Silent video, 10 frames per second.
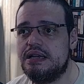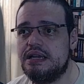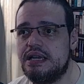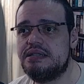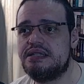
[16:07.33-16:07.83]

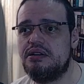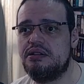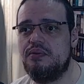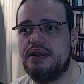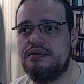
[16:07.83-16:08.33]
Here's
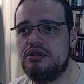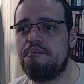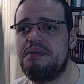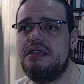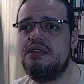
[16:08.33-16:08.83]
another one. The
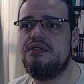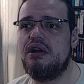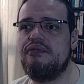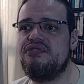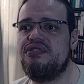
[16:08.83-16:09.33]
opinion
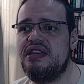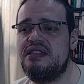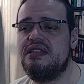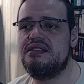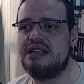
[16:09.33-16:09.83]
of
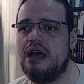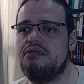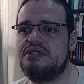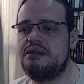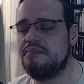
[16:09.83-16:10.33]
ten
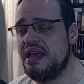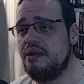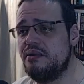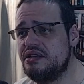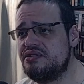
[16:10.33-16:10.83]
thousand
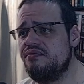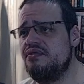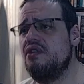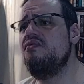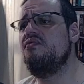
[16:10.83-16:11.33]
men is of
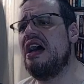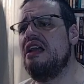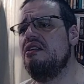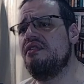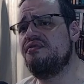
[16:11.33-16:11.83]
no
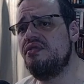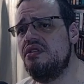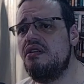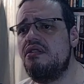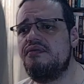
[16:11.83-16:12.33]
value if
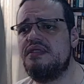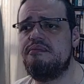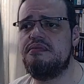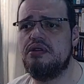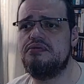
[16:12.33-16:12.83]
none of
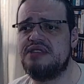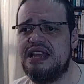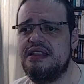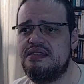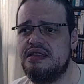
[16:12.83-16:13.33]
them knows
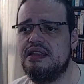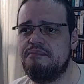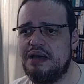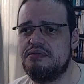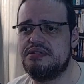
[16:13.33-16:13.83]
anything
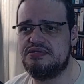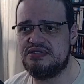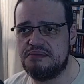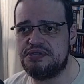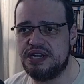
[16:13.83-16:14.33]
about the
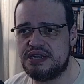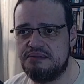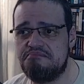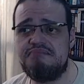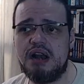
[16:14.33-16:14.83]
subject.
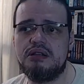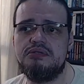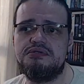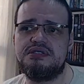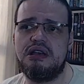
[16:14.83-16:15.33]

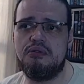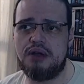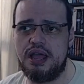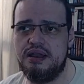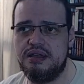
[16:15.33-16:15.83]
Marcus
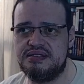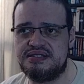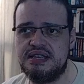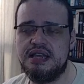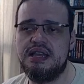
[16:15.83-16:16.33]

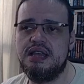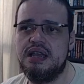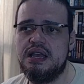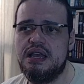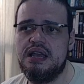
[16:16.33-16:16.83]
Aurelius.
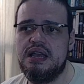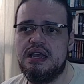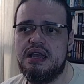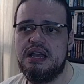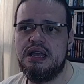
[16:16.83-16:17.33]

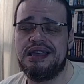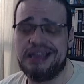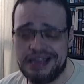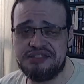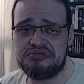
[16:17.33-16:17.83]

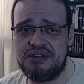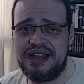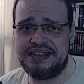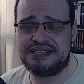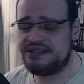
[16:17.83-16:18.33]
He's
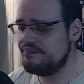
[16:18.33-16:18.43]
right.